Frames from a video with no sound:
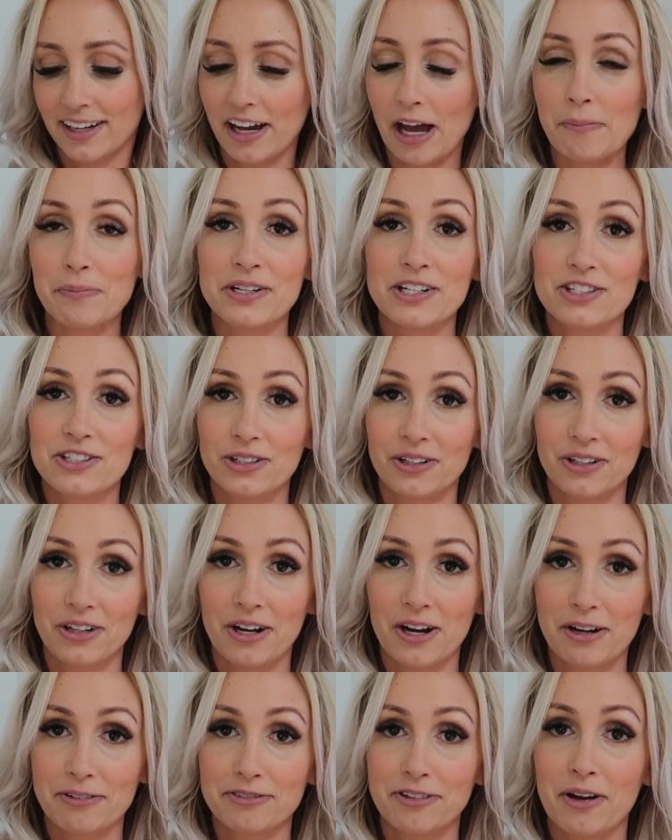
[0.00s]
I'm gonna start
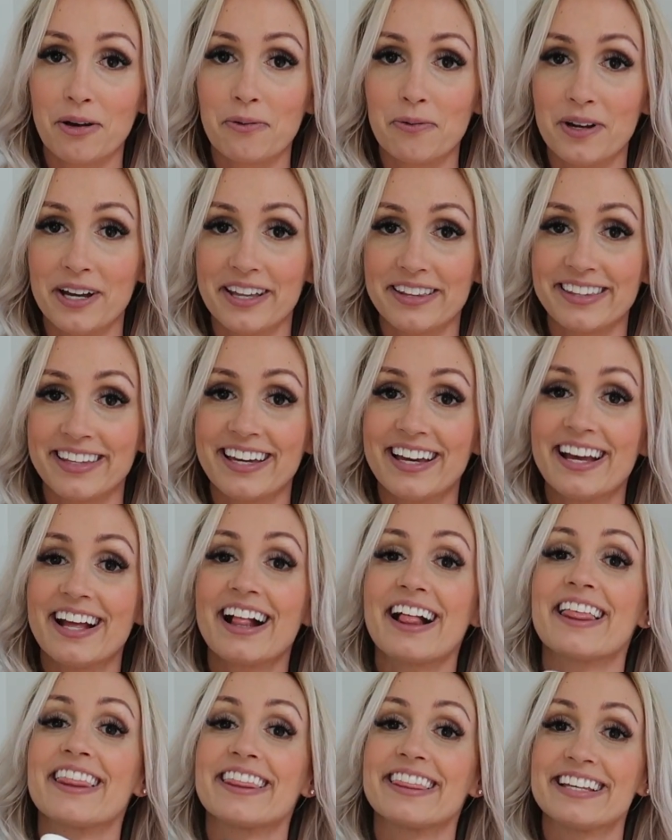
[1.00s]
off with
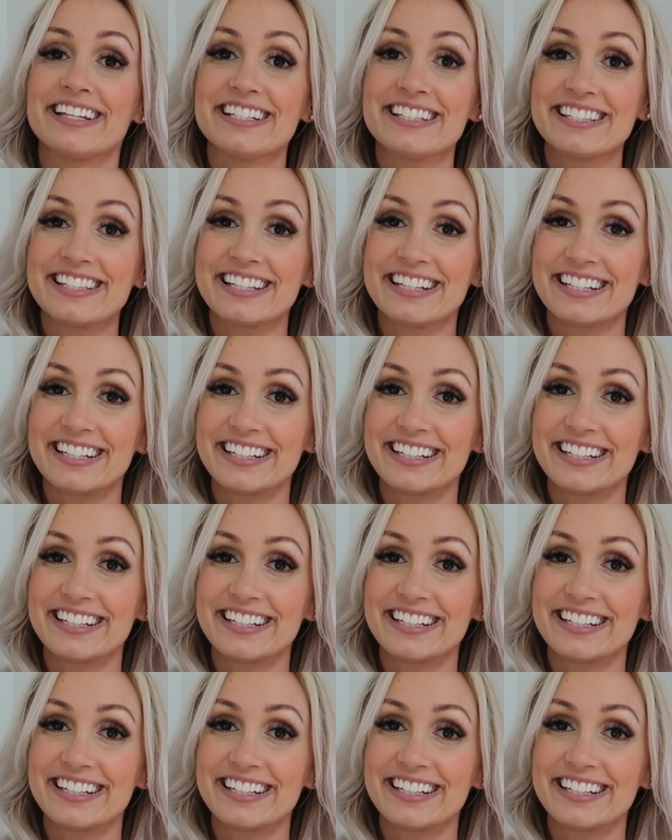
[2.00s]
these